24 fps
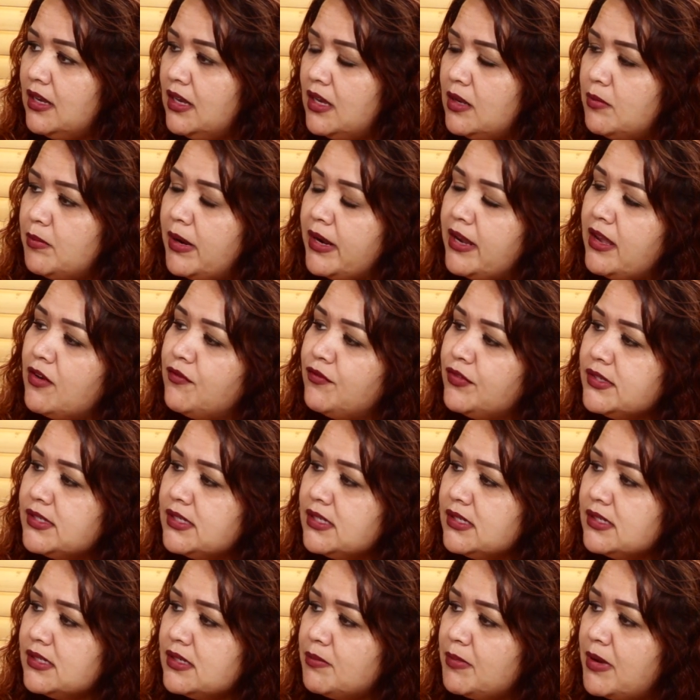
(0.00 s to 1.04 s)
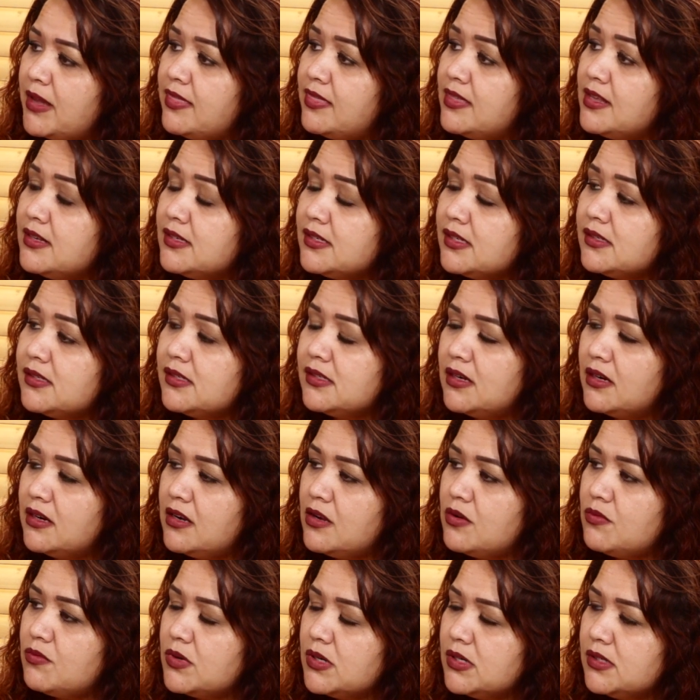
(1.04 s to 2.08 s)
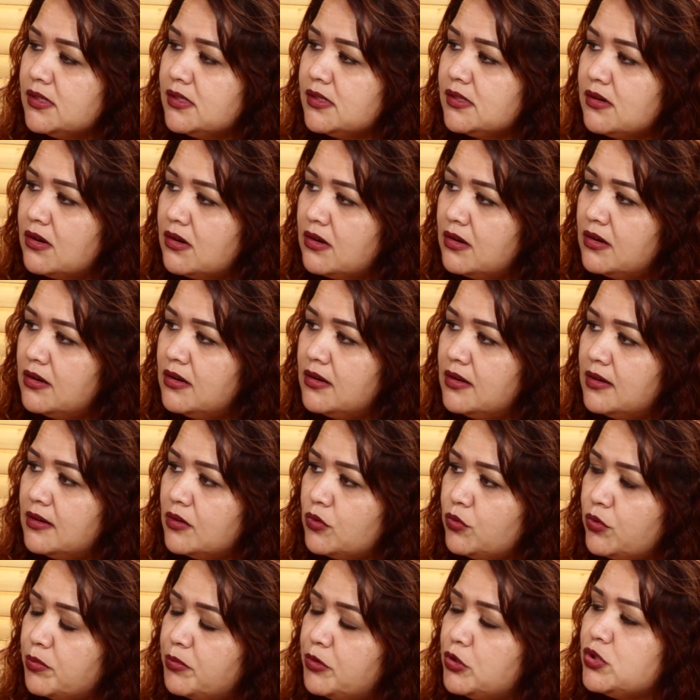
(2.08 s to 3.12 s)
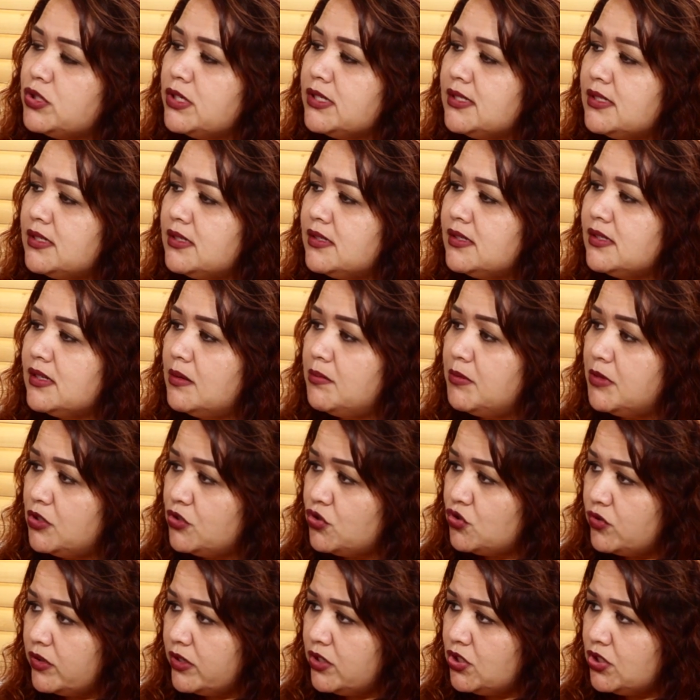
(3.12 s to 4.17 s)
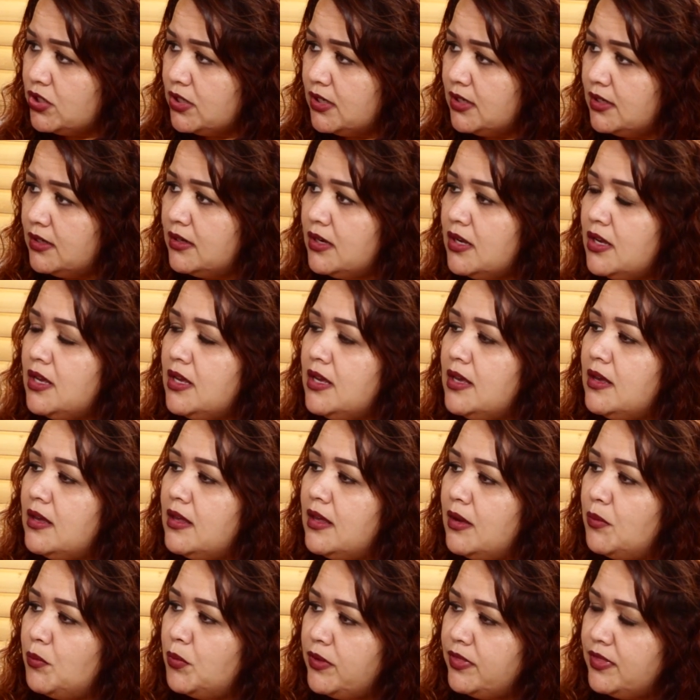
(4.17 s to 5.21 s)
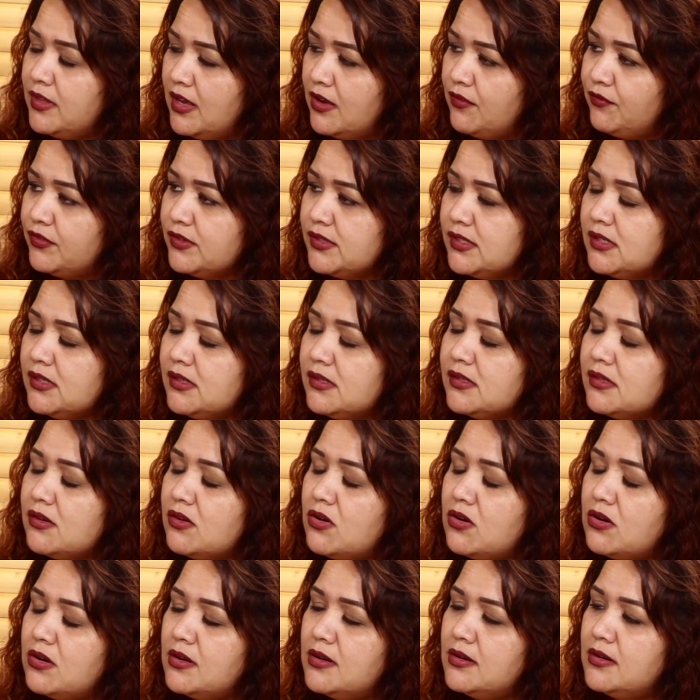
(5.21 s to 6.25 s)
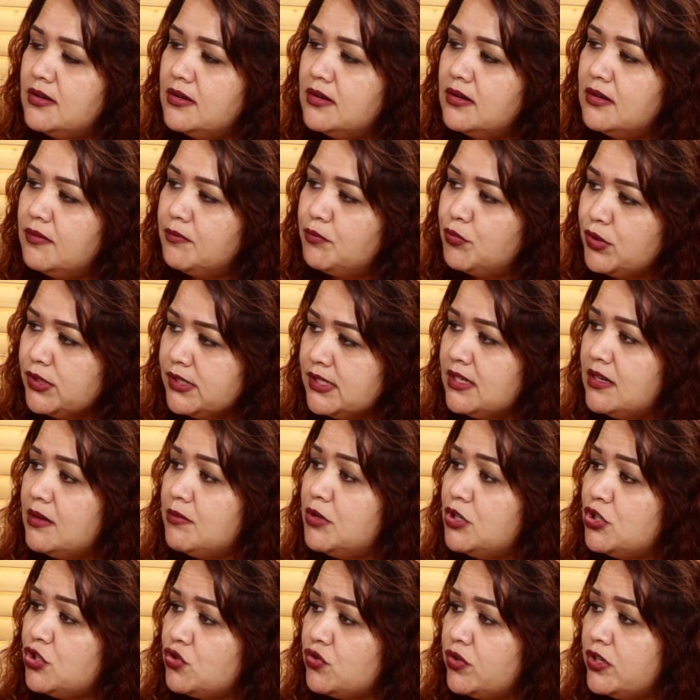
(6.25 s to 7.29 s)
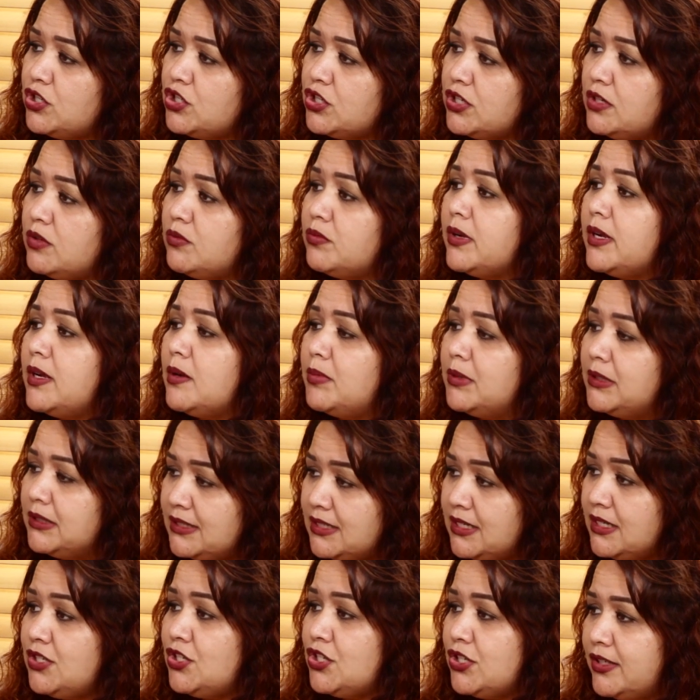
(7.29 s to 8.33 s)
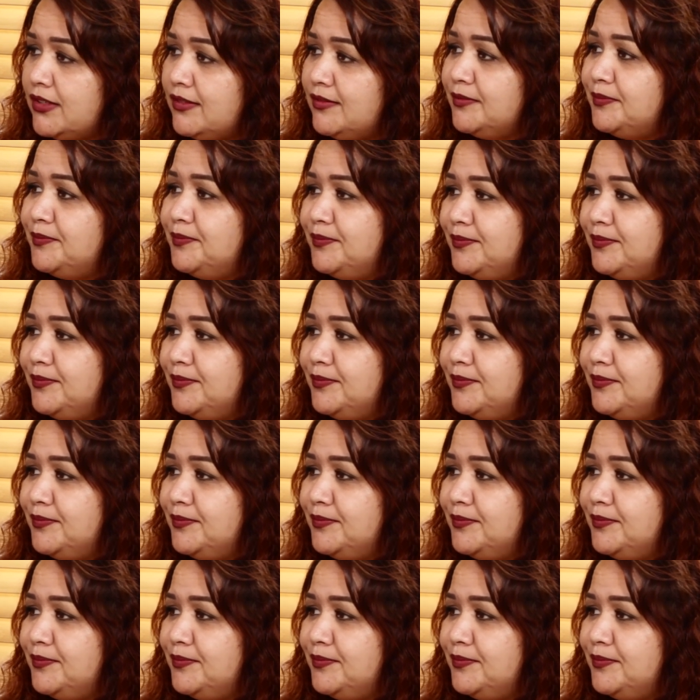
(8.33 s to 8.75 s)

And my emphasis in my thesis study was on uh, criminal justice administration with the emphasis on prison administration and rehabilitation. Oh,